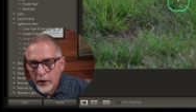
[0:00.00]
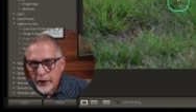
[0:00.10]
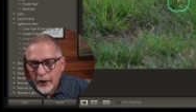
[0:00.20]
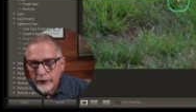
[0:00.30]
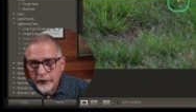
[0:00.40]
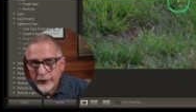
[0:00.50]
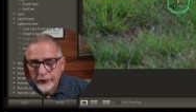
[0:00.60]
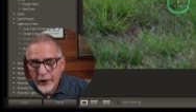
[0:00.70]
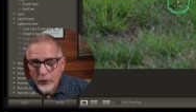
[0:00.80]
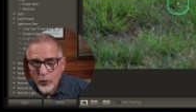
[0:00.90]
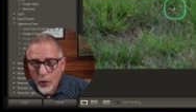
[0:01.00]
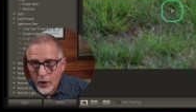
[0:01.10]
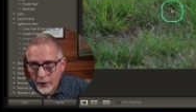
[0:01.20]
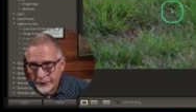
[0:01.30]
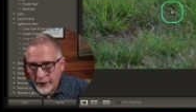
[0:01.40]
again, this is a
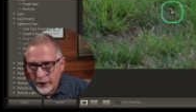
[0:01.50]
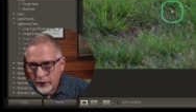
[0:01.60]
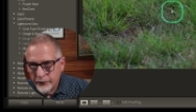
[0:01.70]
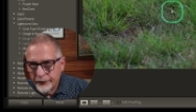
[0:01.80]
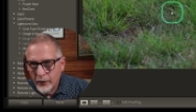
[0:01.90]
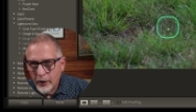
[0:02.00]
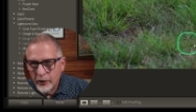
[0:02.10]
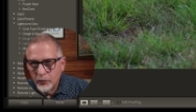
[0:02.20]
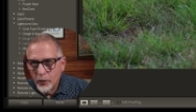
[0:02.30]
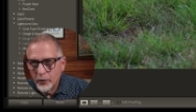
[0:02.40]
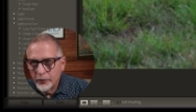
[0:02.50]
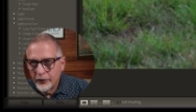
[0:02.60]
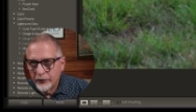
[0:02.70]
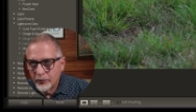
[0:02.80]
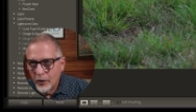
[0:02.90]
raw file, so I can work
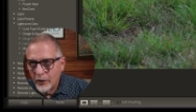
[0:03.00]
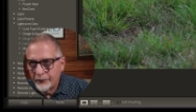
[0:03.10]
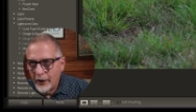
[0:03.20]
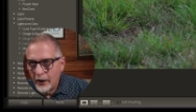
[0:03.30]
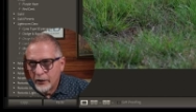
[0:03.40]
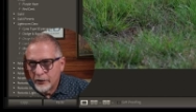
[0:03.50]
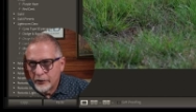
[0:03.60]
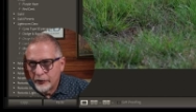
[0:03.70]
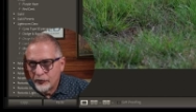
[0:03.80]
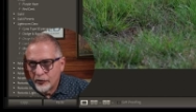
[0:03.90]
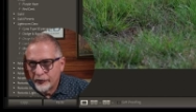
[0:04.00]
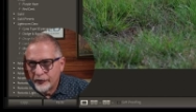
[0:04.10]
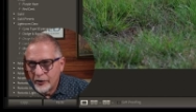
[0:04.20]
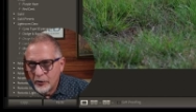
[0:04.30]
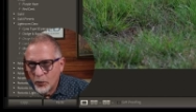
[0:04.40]
with this raw file, and let's
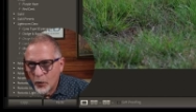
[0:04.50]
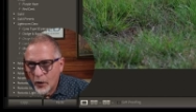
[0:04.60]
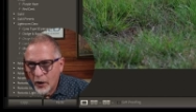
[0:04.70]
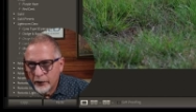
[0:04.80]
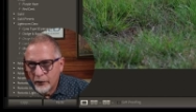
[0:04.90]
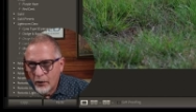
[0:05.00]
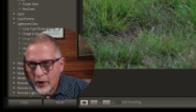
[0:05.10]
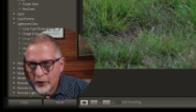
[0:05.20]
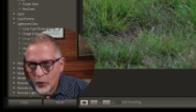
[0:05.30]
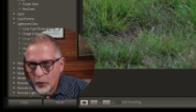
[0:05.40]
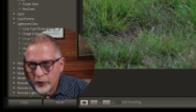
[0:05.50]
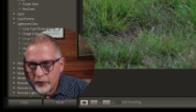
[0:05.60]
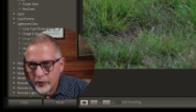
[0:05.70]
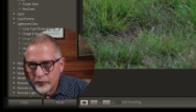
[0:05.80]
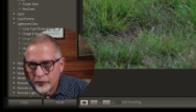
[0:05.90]
just see what auto
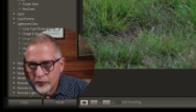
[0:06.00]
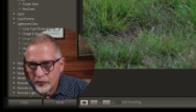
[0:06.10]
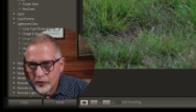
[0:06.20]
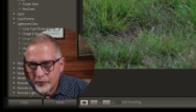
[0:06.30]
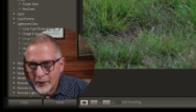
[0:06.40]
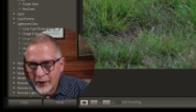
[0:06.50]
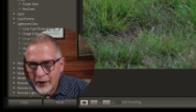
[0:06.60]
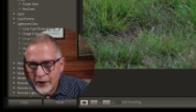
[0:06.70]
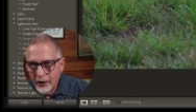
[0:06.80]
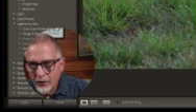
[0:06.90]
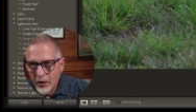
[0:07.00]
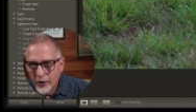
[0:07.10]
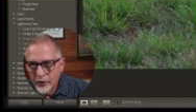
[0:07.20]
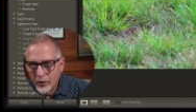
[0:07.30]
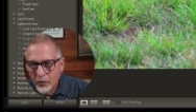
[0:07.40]
would do. So just by hitting
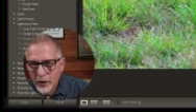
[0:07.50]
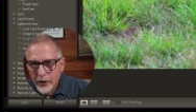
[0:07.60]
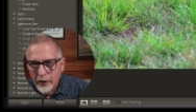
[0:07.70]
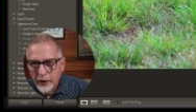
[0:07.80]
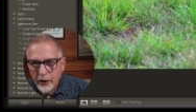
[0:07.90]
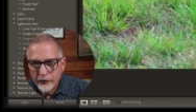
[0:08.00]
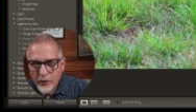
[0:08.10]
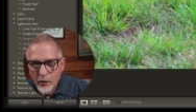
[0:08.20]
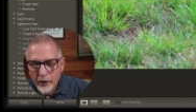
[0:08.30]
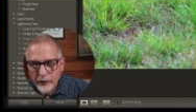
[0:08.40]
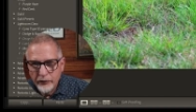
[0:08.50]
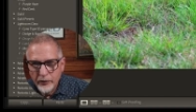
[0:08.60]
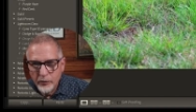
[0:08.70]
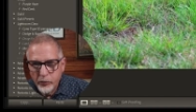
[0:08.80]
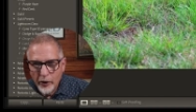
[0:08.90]
auto, it's going
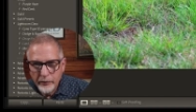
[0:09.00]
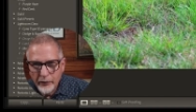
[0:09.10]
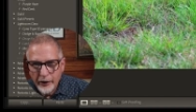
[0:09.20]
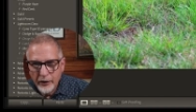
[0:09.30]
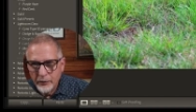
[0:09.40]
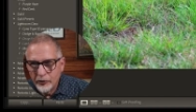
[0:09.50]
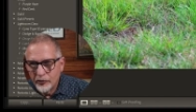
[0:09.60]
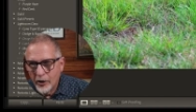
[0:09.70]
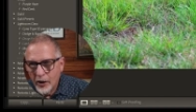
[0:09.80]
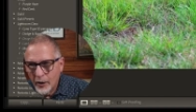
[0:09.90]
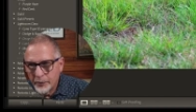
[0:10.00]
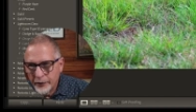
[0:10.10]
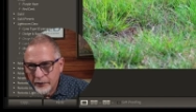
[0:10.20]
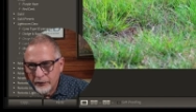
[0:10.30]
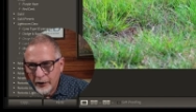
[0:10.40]
to brighten my image
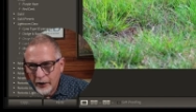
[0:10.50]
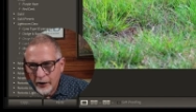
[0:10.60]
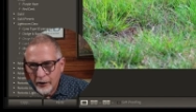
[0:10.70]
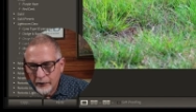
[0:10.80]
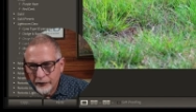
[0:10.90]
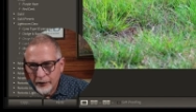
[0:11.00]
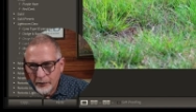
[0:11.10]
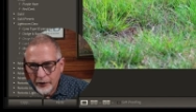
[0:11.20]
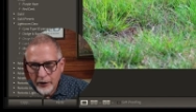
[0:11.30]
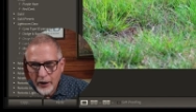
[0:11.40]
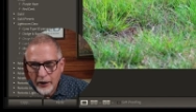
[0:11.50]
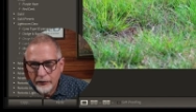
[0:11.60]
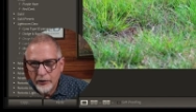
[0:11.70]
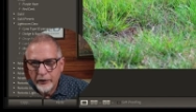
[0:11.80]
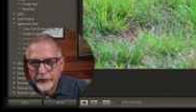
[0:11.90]
up and take care of some of the
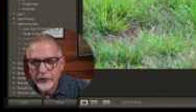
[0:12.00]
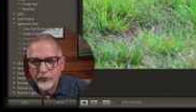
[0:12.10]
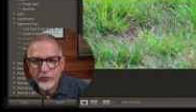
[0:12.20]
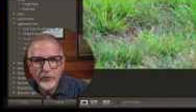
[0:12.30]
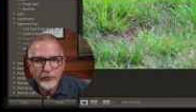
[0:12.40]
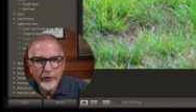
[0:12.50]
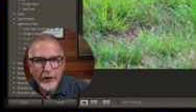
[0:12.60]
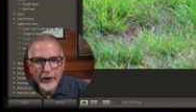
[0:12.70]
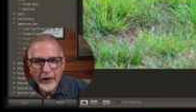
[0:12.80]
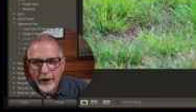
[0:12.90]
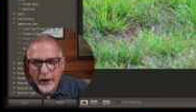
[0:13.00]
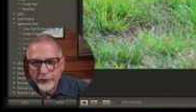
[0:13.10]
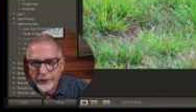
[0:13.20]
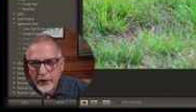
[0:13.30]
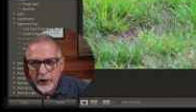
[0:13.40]
contrast issues that I
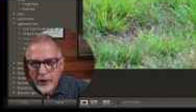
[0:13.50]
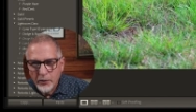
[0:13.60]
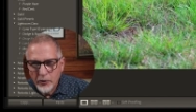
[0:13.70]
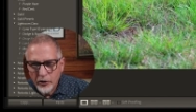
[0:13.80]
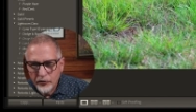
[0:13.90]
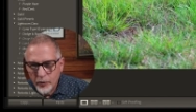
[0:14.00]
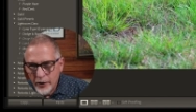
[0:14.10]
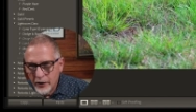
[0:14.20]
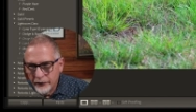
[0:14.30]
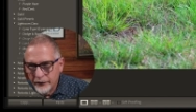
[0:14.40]
have. I'm going to tweak